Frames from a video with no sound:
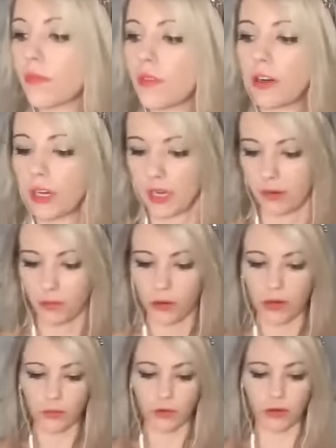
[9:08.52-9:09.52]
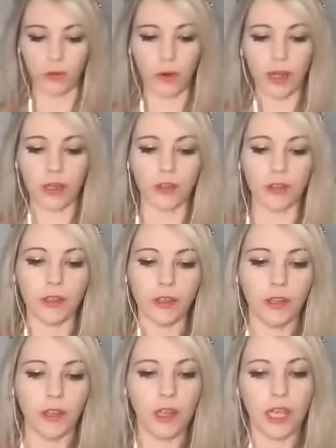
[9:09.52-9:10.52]
they're getting more and more wild
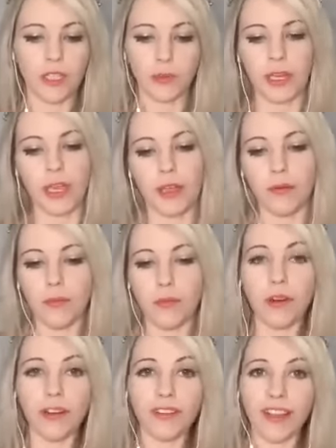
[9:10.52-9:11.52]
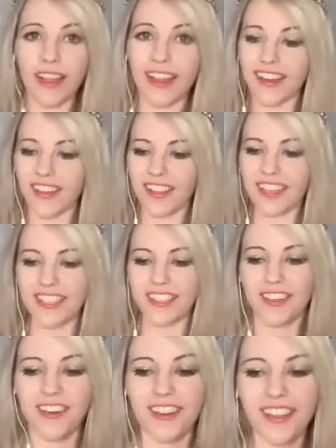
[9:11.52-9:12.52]
as we get more light on this
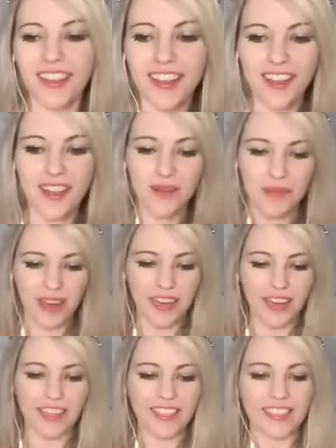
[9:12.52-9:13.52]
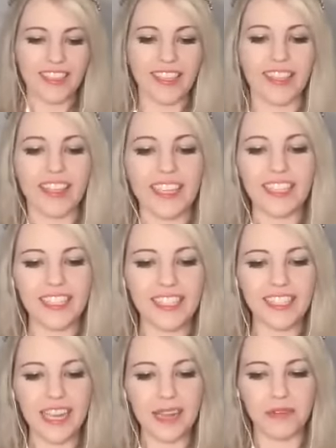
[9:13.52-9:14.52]
earth, because this is
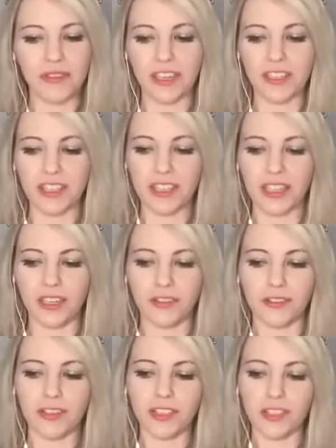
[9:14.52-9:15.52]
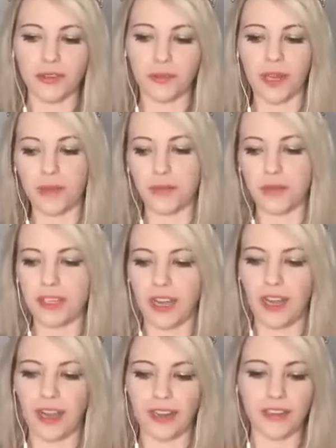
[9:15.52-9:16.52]
the type of energy that used to be able to
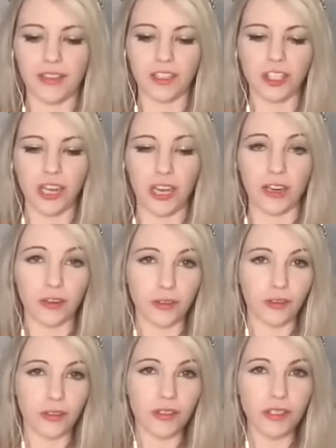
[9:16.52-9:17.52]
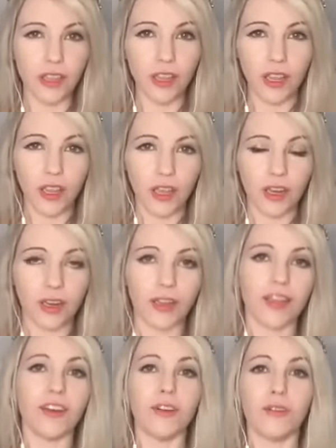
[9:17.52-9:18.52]
hide in the shadows and it
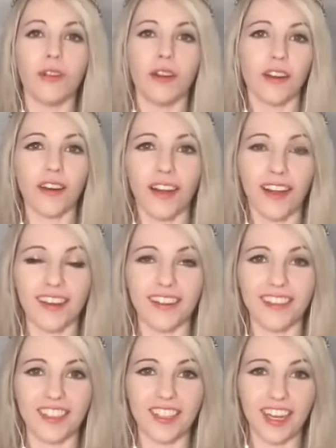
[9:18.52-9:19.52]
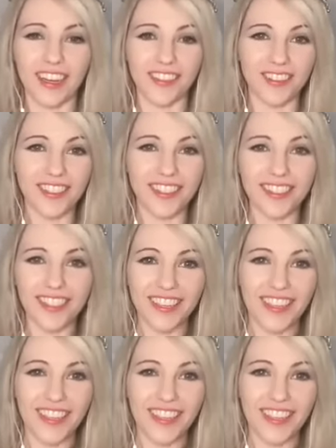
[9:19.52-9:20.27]
can no longer hide in the shadows.